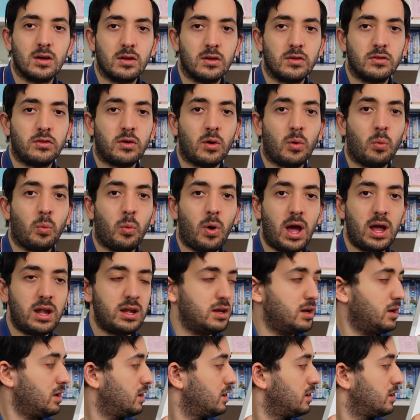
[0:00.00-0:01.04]
So
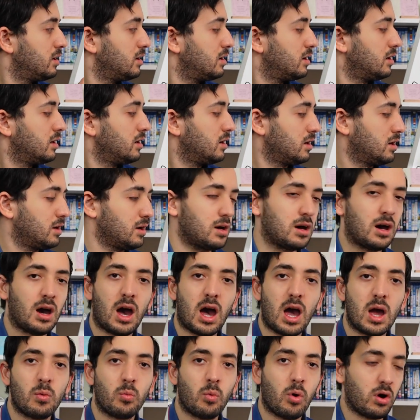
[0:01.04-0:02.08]
when,
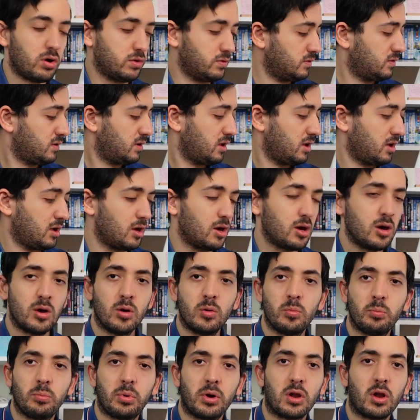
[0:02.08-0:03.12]
I want,
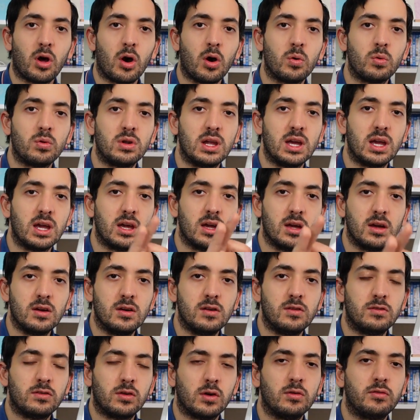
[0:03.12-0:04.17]
but only.
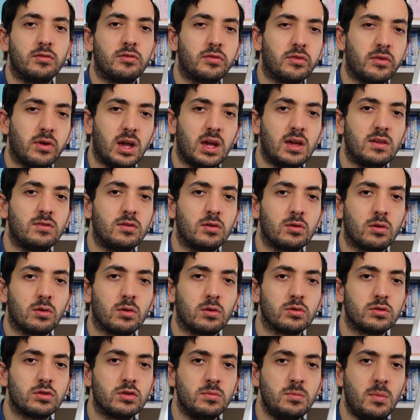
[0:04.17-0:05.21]
So phrase your
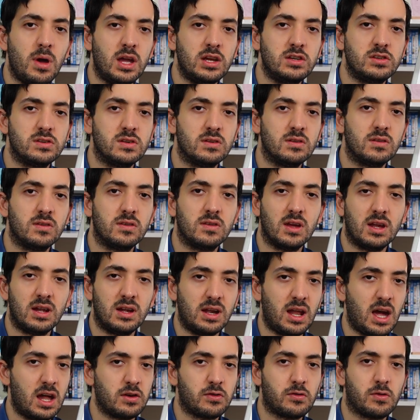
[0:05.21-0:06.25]
automations in
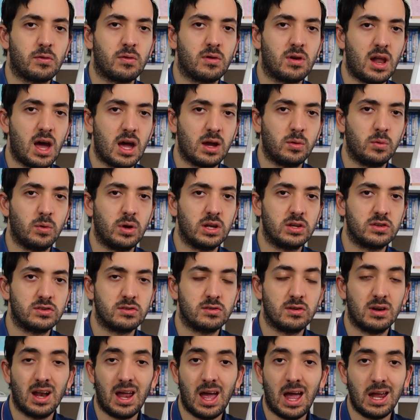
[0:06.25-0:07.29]
natural language
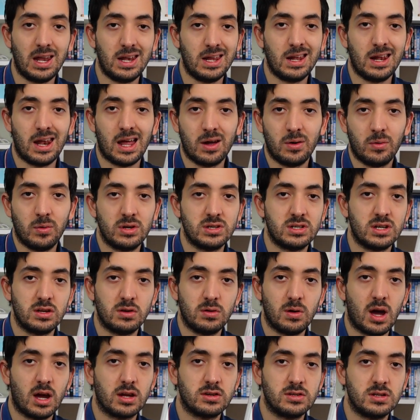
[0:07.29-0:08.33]
or in any language that
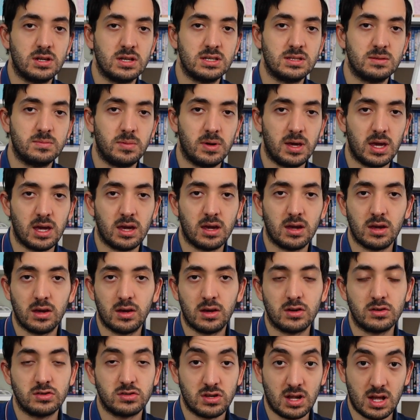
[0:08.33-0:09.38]
you actually speak, you
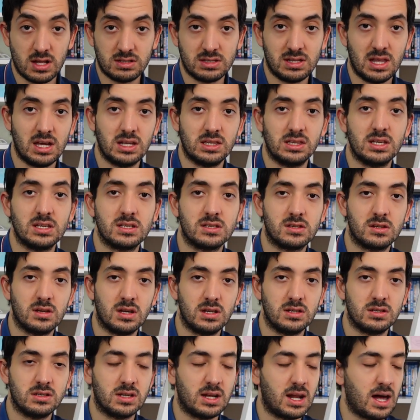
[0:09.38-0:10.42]
can translate this
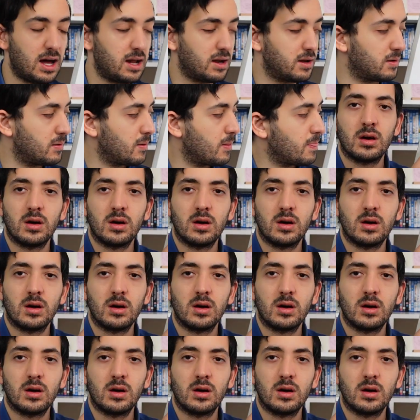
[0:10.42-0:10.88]
into that.